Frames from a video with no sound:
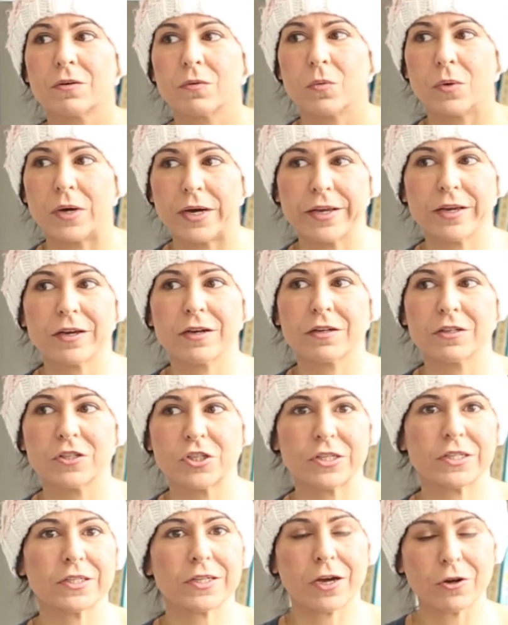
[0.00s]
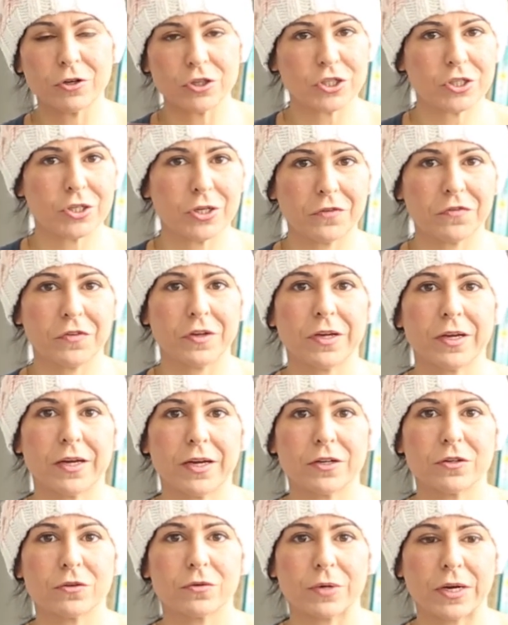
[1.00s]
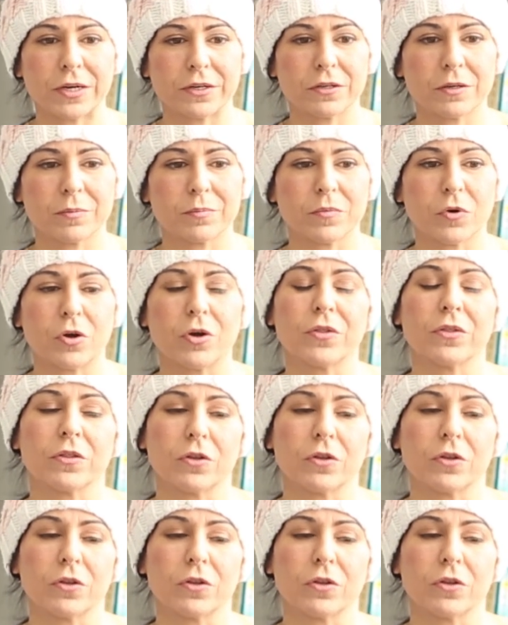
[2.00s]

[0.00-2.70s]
via just couchsurfing at random or